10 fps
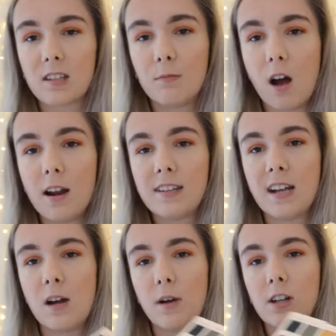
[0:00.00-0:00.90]
some colours
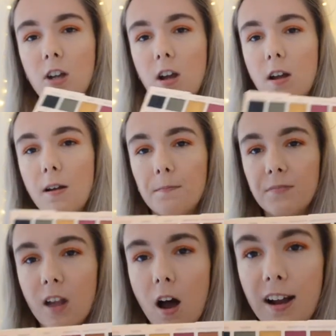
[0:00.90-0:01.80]
in it which
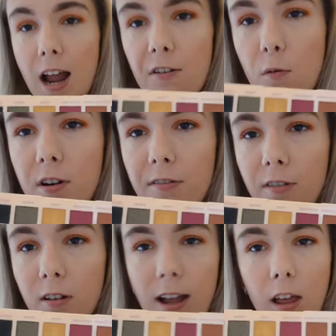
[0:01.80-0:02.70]
I never would have,
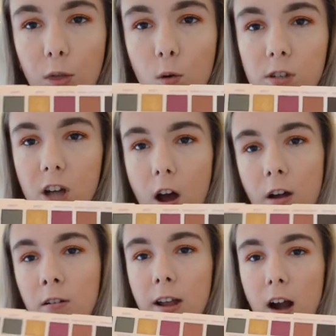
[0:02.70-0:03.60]
like, thought to
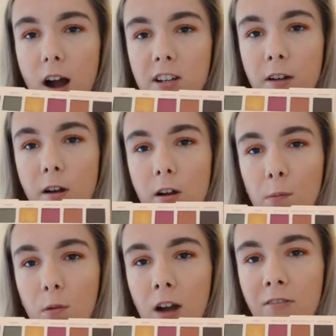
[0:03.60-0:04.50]
own. Like, I don't own
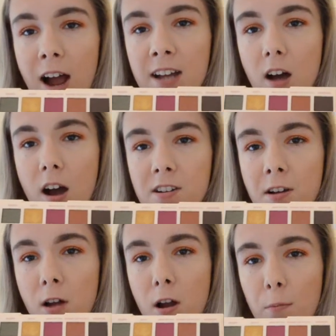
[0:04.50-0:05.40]
a bright red, I
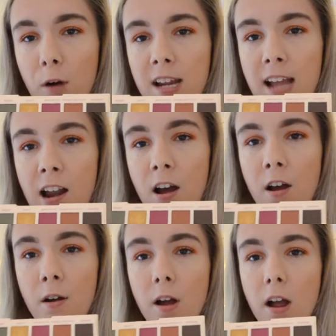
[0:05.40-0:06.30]
don't own a bright
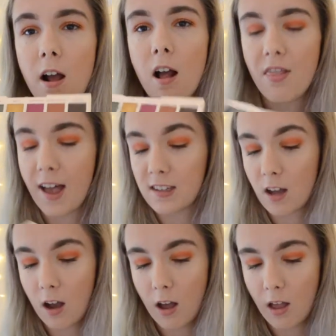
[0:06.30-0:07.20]
yellow. There's
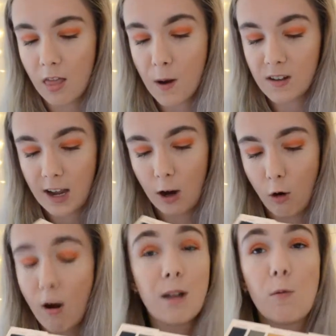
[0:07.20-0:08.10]
the most
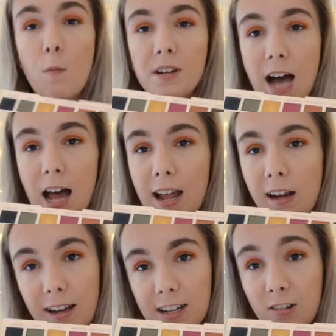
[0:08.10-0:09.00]
incredible
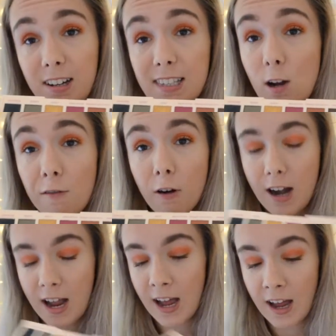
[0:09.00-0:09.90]
metallic glittery silver
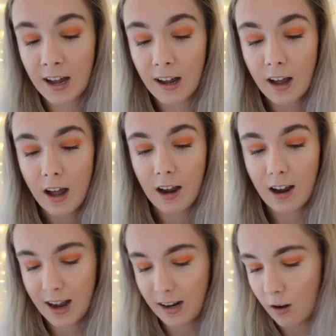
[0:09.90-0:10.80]
in here.
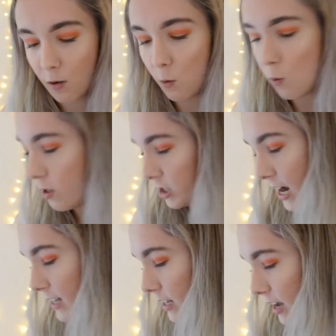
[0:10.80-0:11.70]
Like, all the
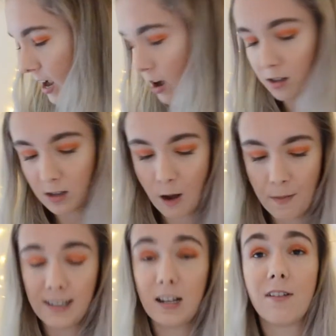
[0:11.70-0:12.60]
shades in here are so
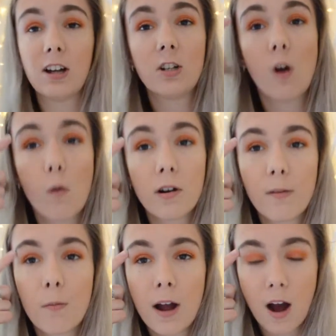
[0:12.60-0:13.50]
amazing. I've actually got one of
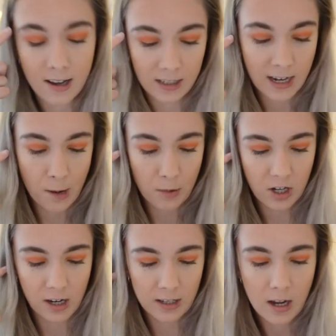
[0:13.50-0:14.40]
them on my eyes today,
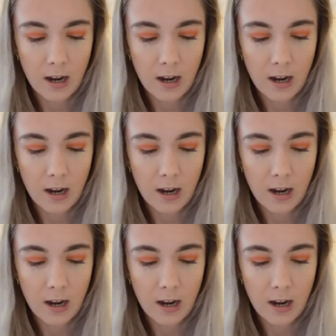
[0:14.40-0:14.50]
which is